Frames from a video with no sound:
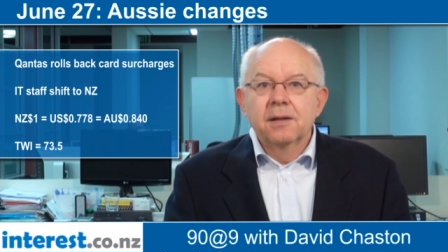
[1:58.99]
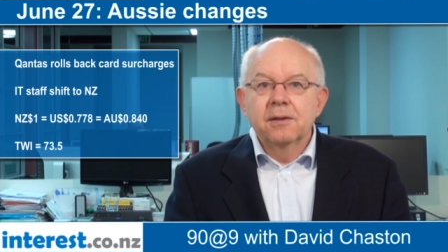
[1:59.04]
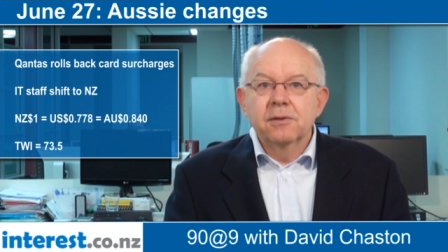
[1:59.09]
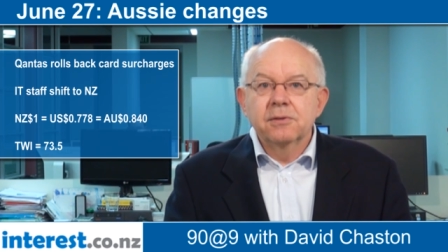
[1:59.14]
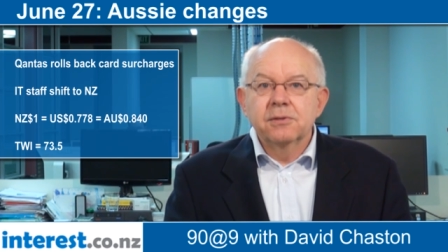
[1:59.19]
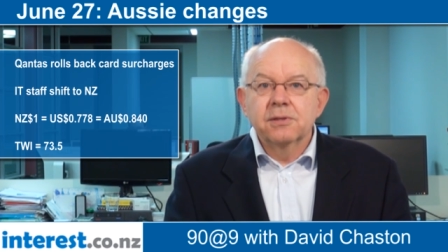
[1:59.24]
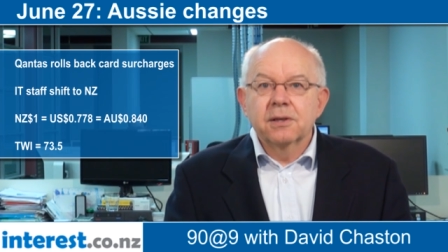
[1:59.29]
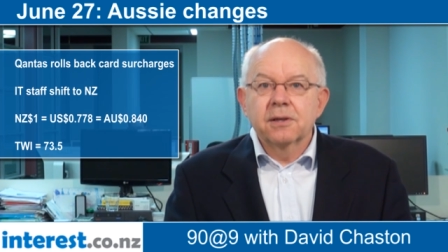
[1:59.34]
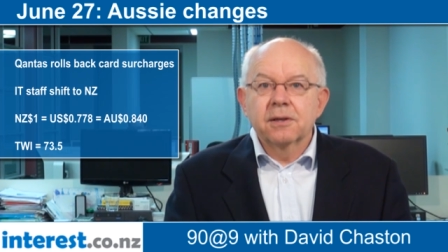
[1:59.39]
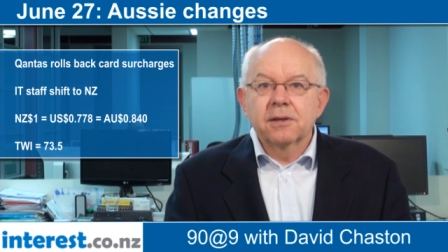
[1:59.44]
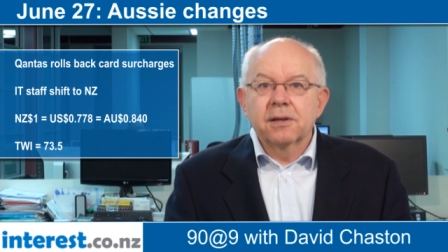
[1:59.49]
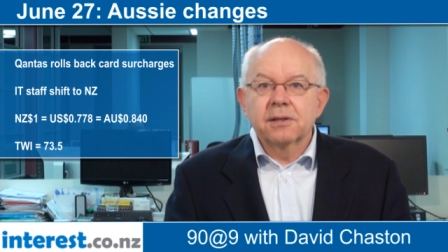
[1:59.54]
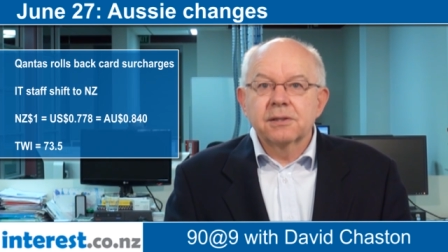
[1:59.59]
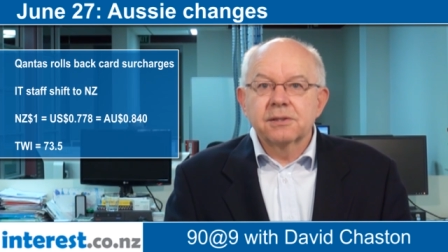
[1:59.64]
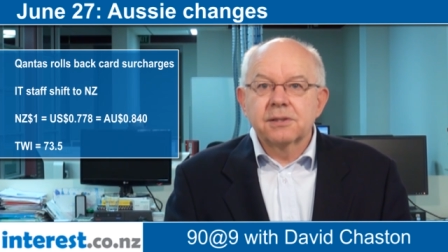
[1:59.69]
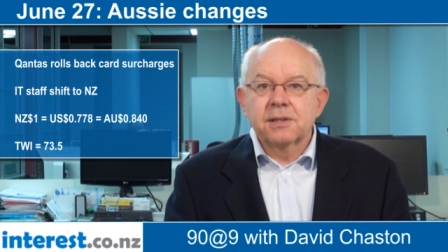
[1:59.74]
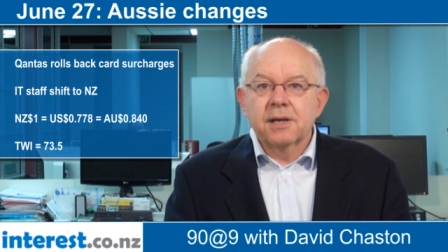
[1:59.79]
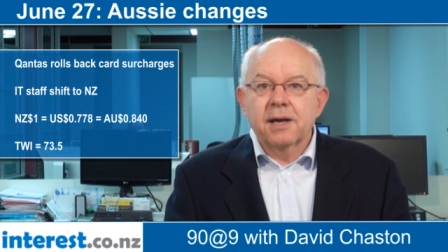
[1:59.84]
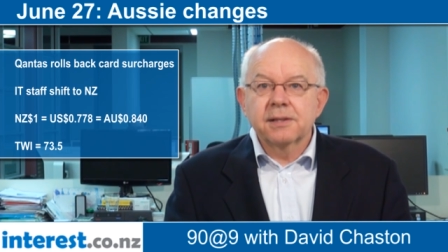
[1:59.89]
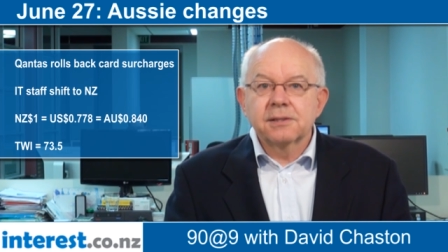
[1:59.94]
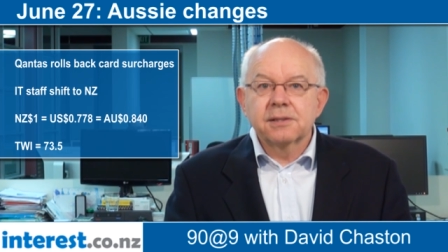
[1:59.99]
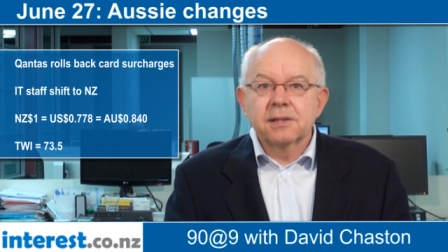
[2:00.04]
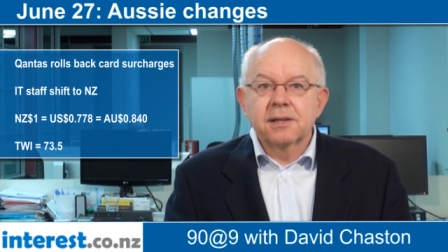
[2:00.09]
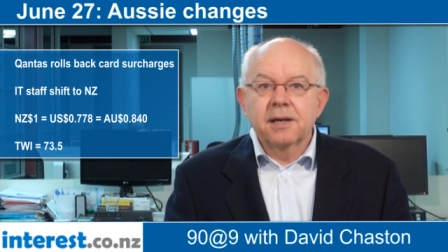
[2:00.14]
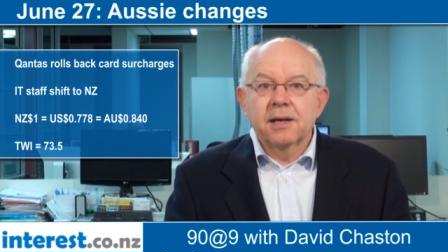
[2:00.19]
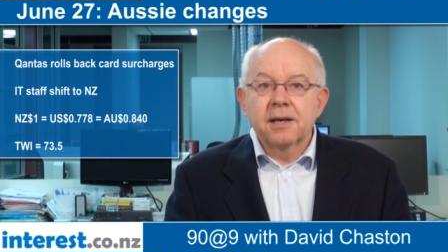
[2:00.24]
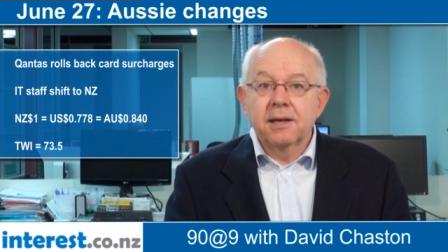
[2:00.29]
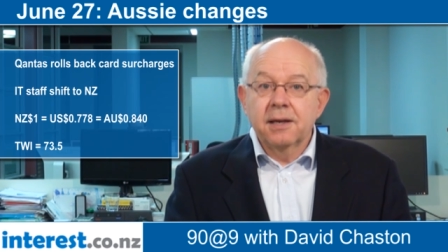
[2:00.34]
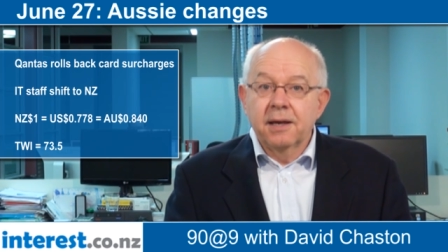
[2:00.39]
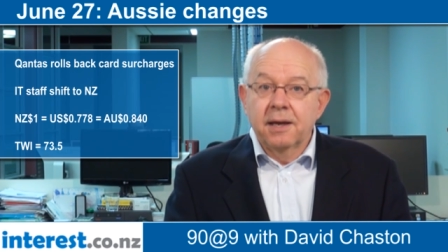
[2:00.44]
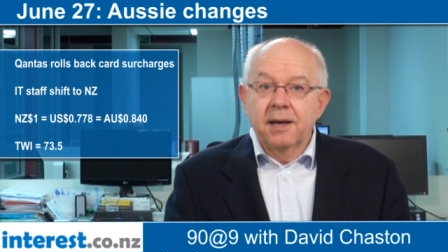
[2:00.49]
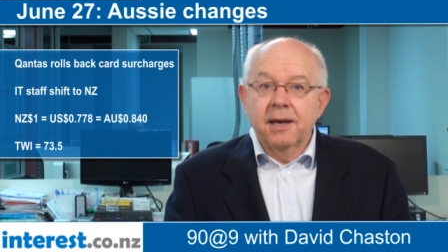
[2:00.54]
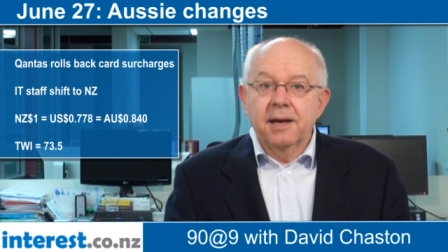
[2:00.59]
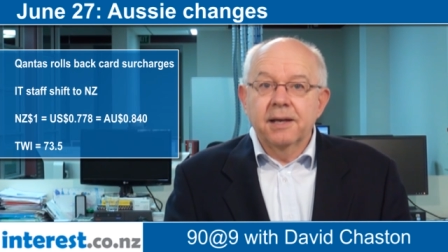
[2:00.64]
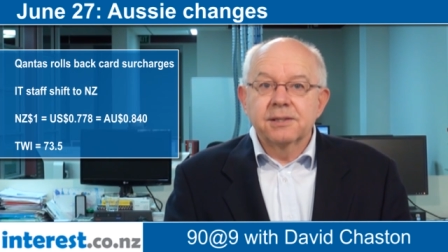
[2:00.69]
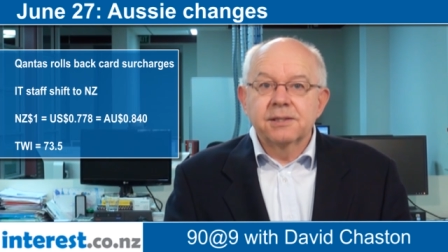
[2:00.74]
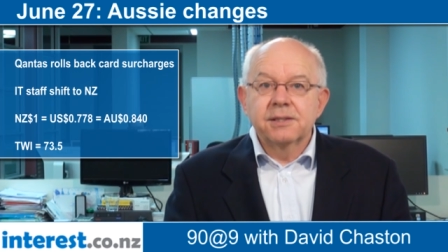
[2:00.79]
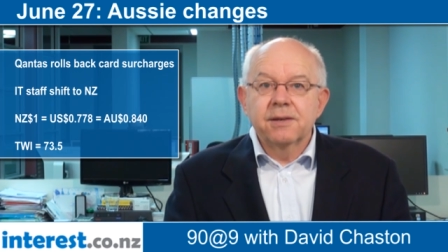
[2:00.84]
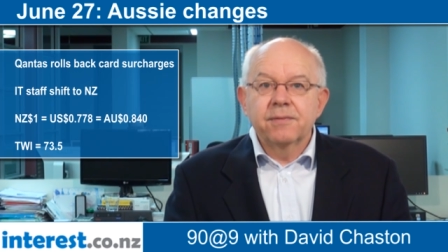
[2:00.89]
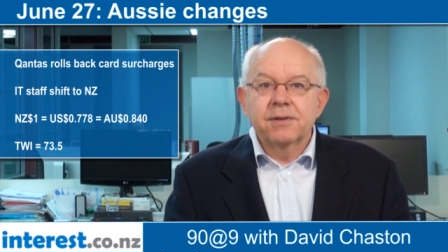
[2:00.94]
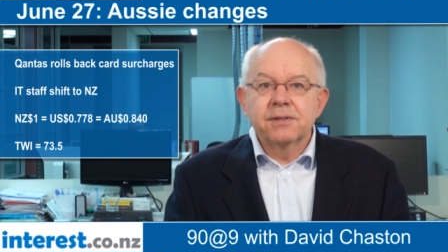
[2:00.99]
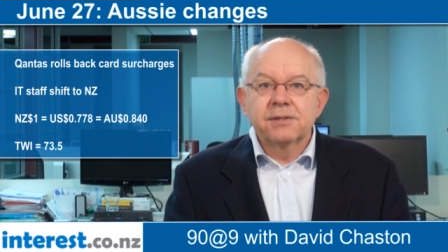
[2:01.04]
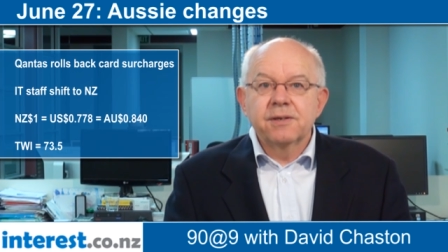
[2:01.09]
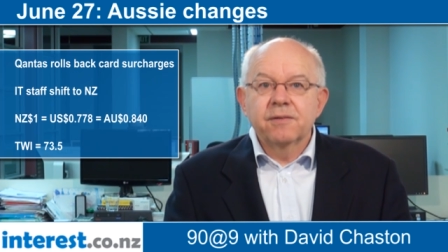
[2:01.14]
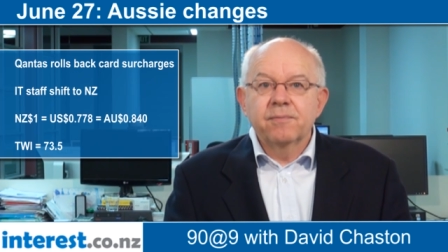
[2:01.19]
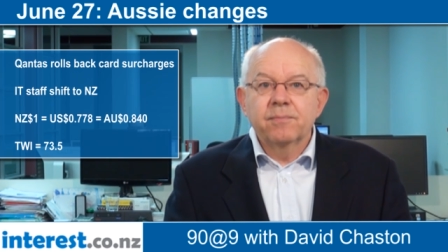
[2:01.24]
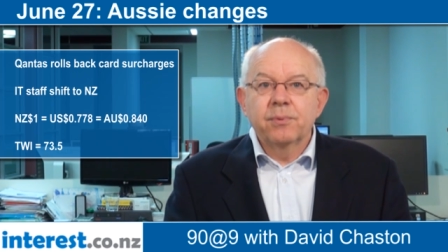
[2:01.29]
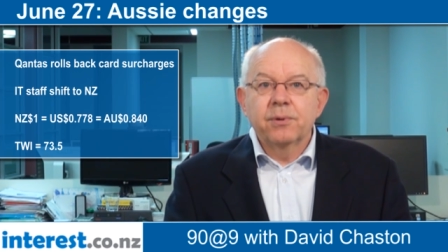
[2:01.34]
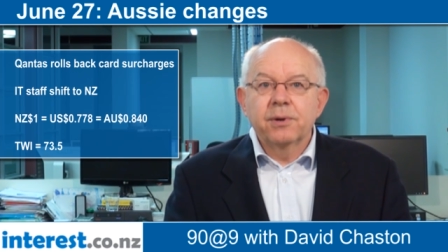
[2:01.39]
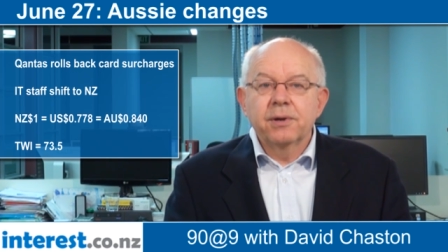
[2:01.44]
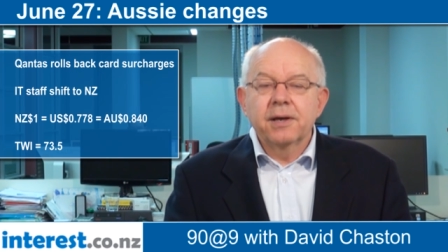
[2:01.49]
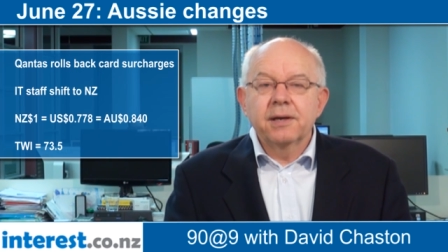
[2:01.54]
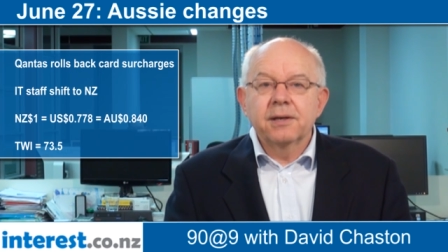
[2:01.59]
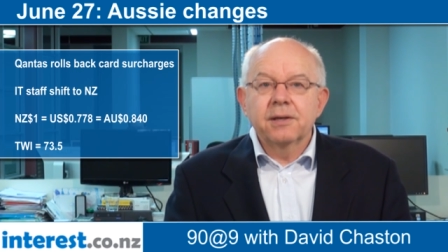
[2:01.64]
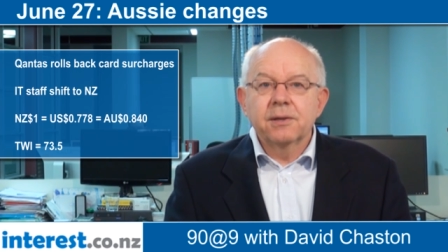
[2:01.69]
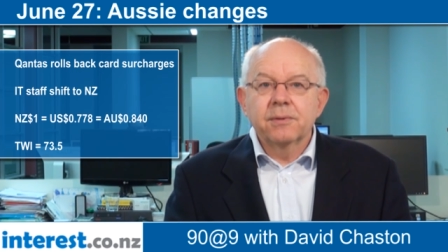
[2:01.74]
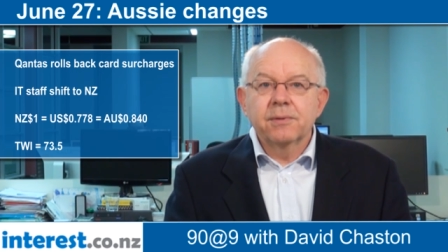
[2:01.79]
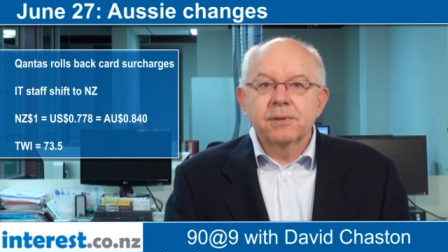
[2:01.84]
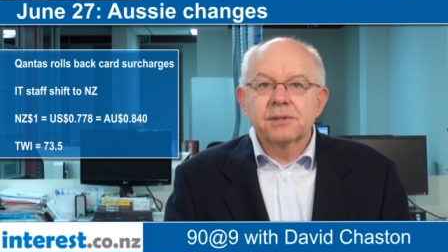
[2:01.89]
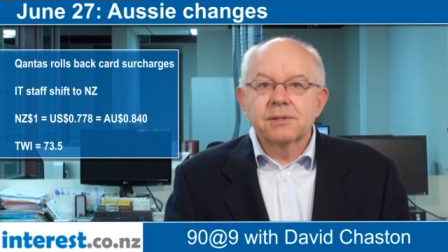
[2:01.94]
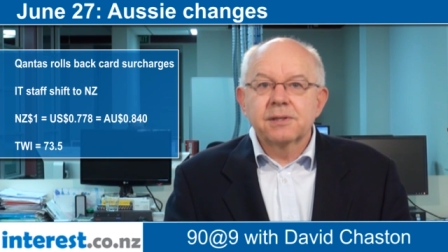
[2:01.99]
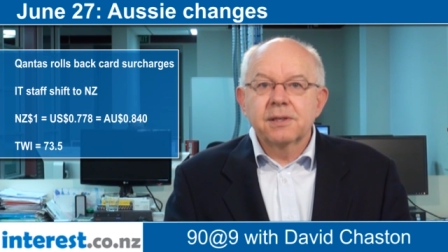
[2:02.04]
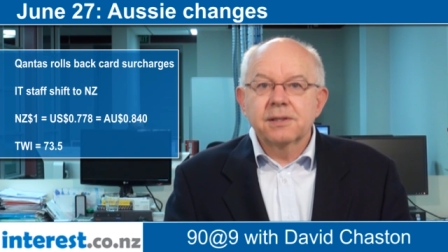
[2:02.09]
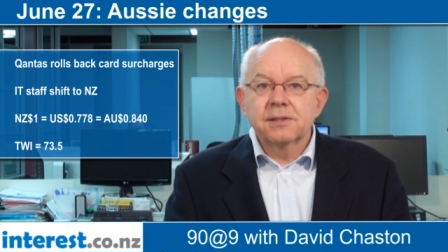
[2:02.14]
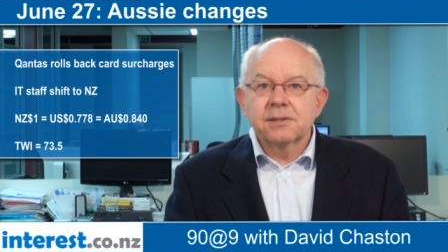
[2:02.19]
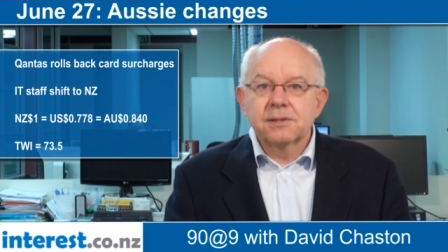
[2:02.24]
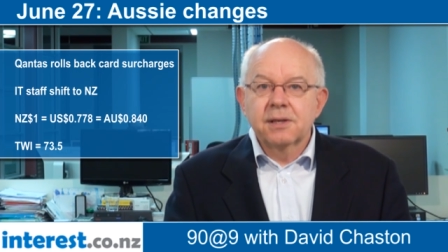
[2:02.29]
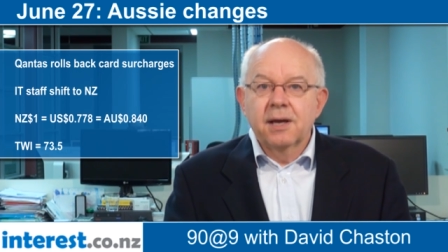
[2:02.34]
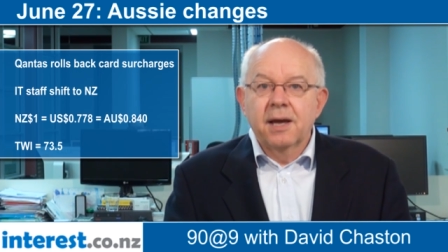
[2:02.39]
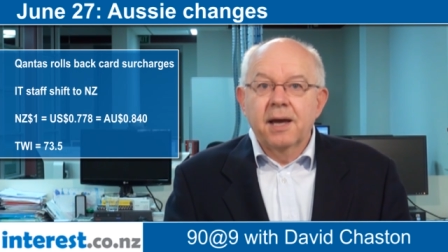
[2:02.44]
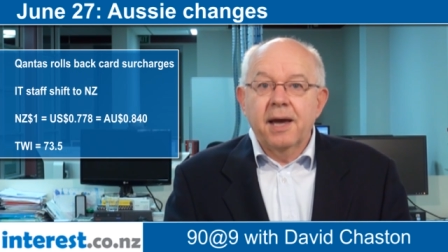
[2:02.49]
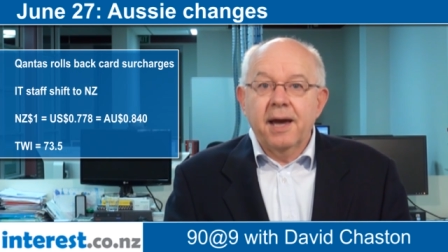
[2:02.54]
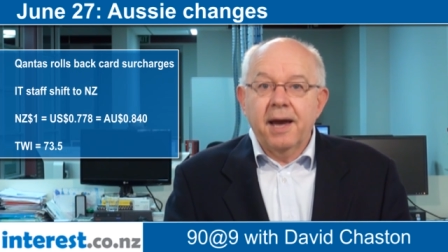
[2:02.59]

New Zealand dollar starts today at seventy-seven point eight U S cents,